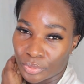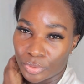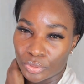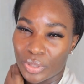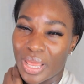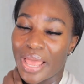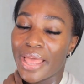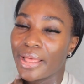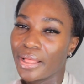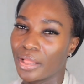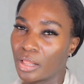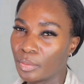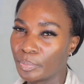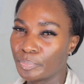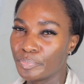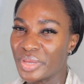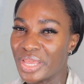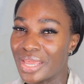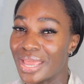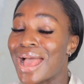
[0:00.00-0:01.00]
to help
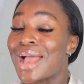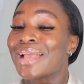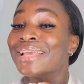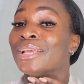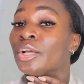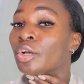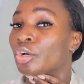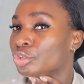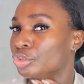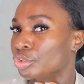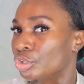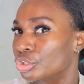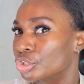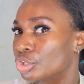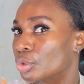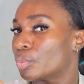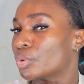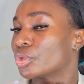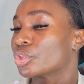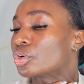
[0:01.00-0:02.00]
me in
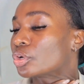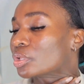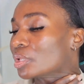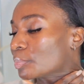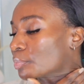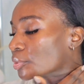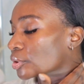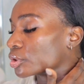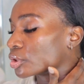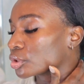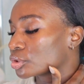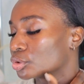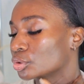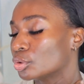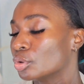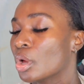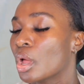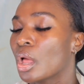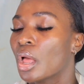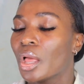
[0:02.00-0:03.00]
conjunction with other products.
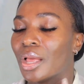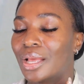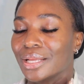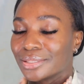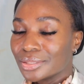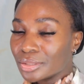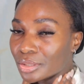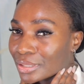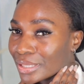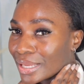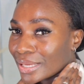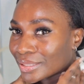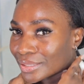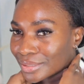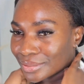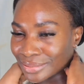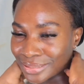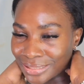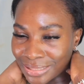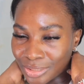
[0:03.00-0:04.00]
So it's not like
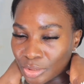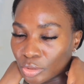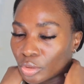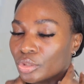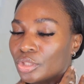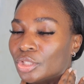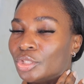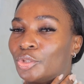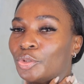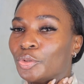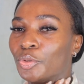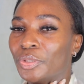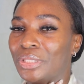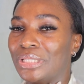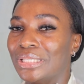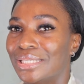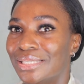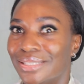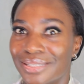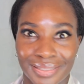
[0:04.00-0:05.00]
this on its own
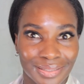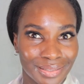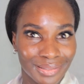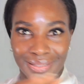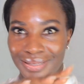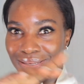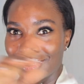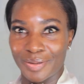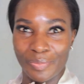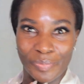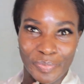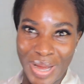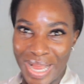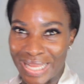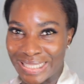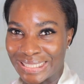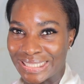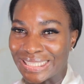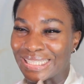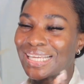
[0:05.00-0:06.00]
did the
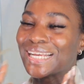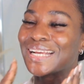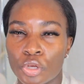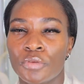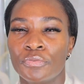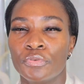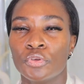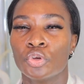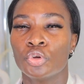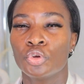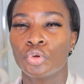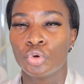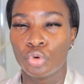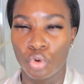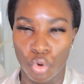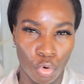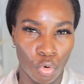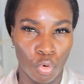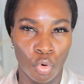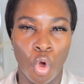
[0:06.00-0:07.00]
magic. So if you
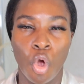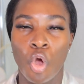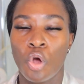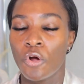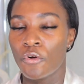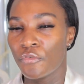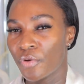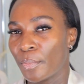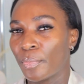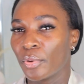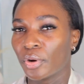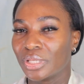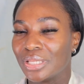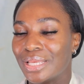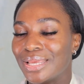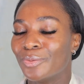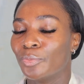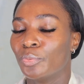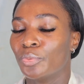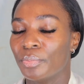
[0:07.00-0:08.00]
go
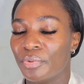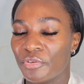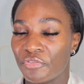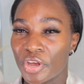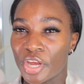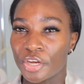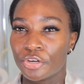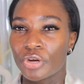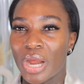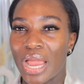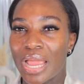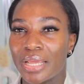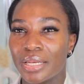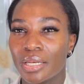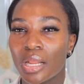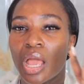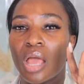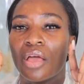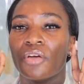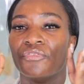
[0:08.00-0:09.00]
overboard, it will be very dry
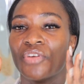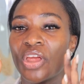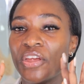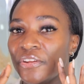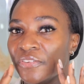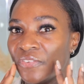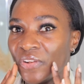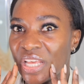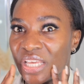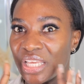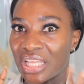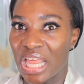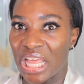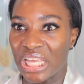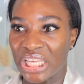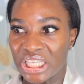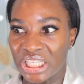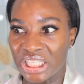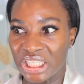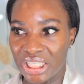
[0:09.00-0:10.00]
and very flaky.
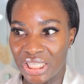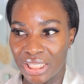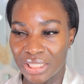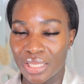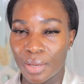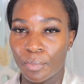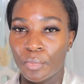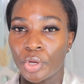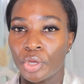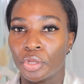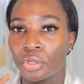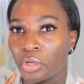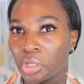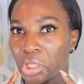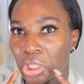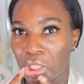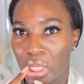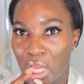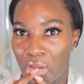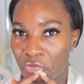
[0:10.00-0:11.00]
Like in the daytime when you're
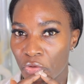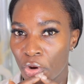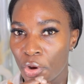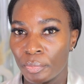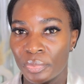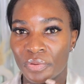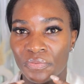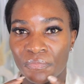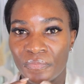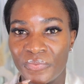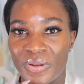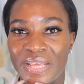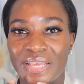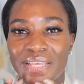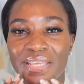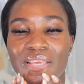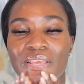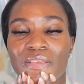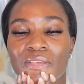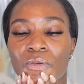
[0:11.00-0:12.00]
talking, everywhere will be
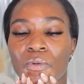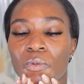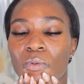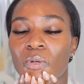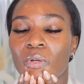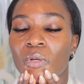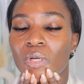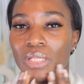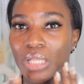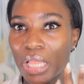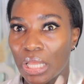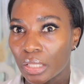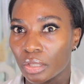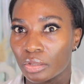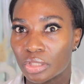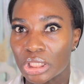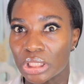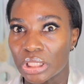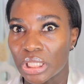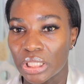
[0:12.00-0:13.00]
flaky. You look like
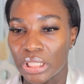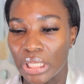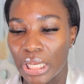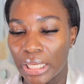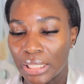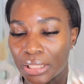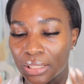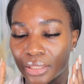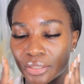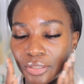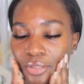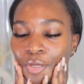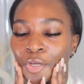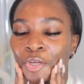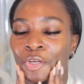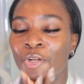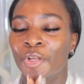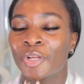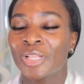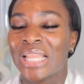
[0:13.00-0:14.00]
you're shedding, like you
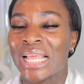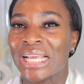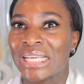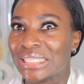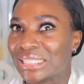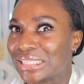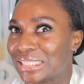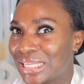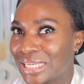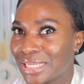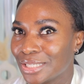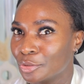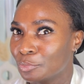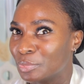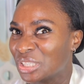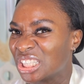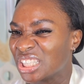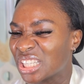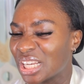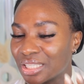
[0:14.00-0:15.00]
look like a snake, you'll
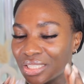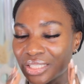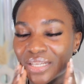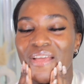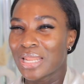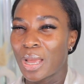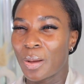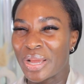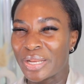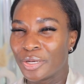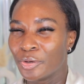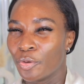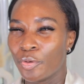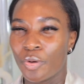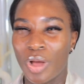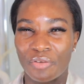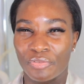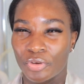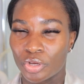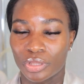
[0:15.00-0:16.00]
be shedding. Now I
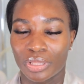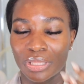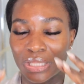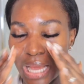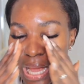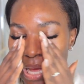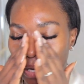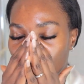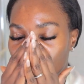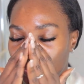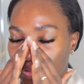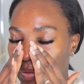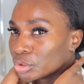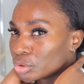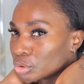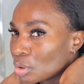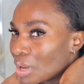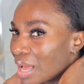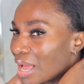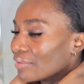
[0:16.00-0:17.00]
know, I've gotten the hang of it.
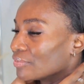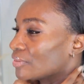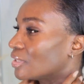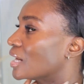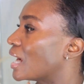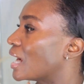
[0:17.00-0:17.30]
So after